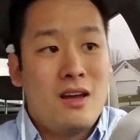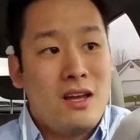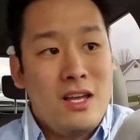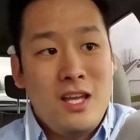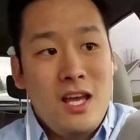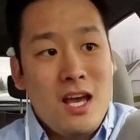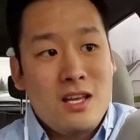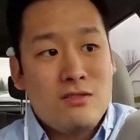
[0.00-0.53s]

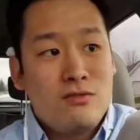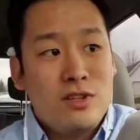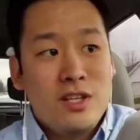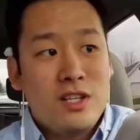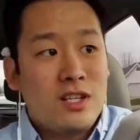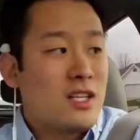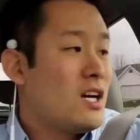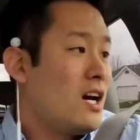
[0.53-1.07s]
he has really
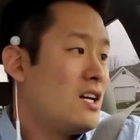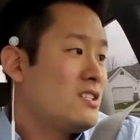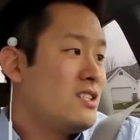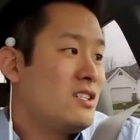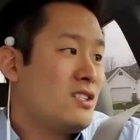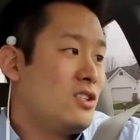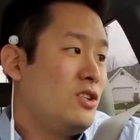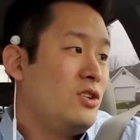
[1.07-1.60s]
good
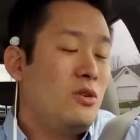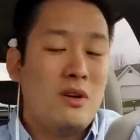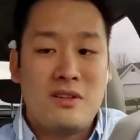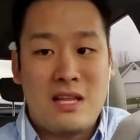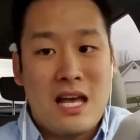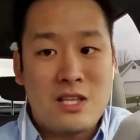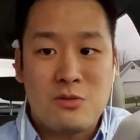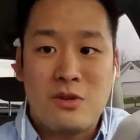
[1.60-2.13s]
content too, and
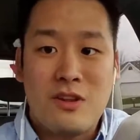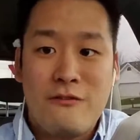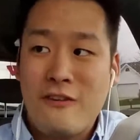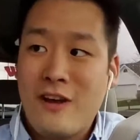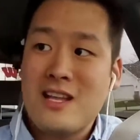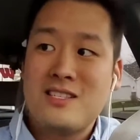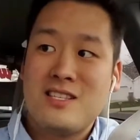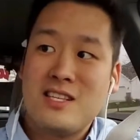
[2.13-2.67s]
that's where the
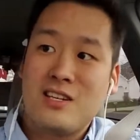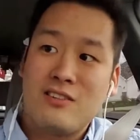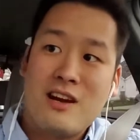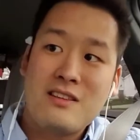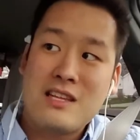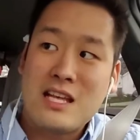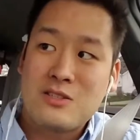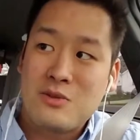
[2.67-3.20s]
fans stick
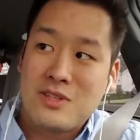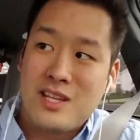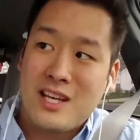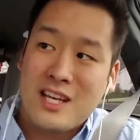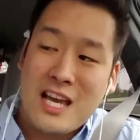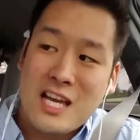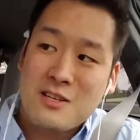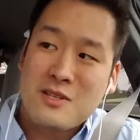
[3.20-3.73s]
around, that's where the
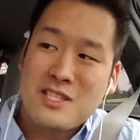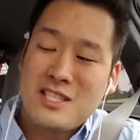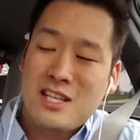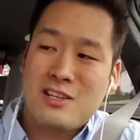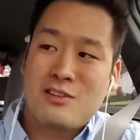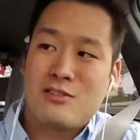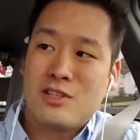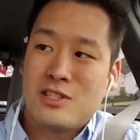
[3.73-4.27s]
engagement
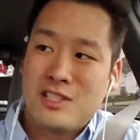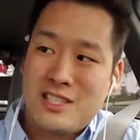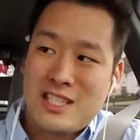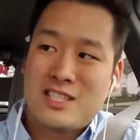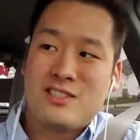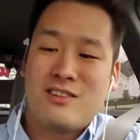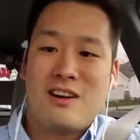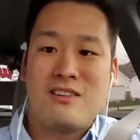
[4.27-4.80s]

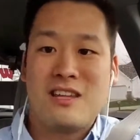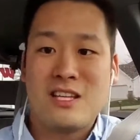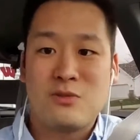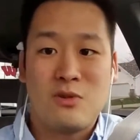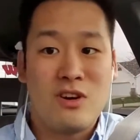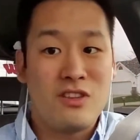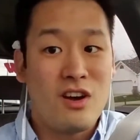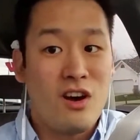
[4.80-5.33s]
sticks around, and that's
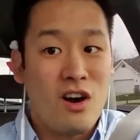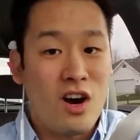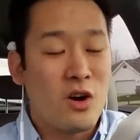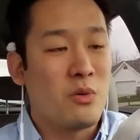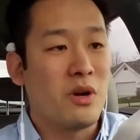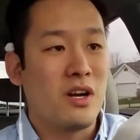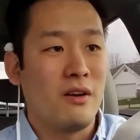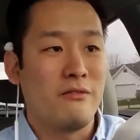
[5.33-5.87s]
where all the
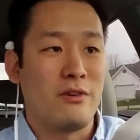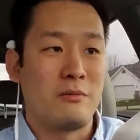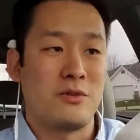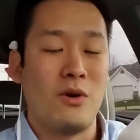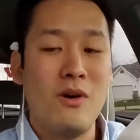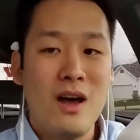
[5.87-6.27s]
hard work comes from. So